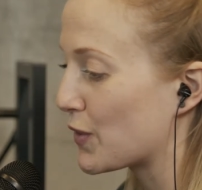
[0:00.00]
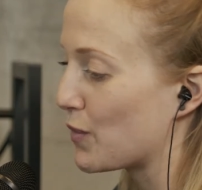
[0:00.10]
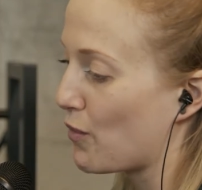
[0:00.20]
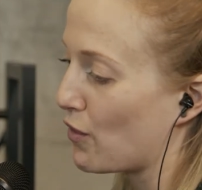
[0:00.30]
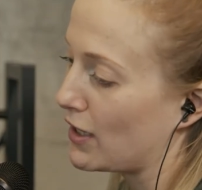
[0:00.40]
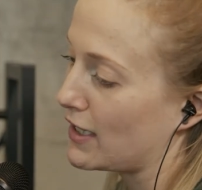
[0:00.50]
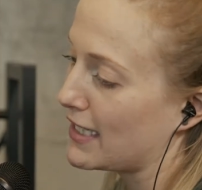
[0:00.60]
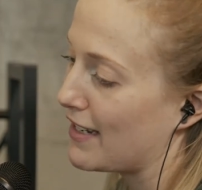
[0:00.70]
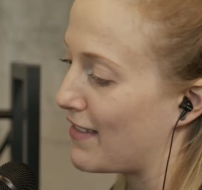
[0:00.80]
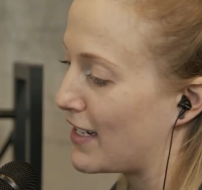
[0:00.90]

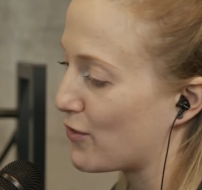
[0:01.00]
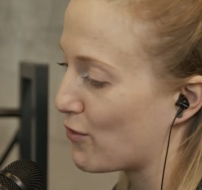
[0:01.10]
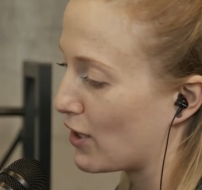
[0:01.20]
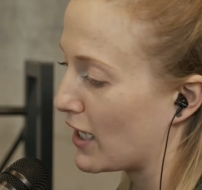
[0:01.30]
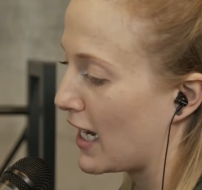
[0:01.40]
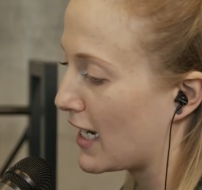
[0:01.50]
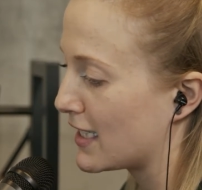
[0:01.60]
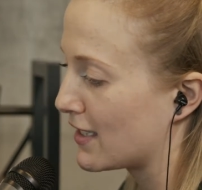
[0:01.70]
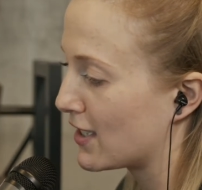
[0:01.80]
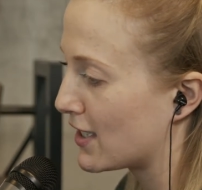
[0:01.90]
support event
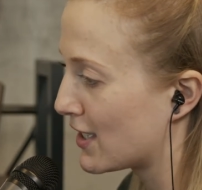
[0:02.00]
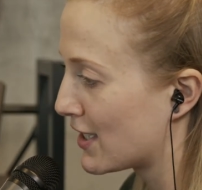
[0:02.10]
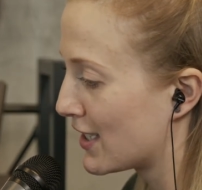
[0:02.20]
organizers?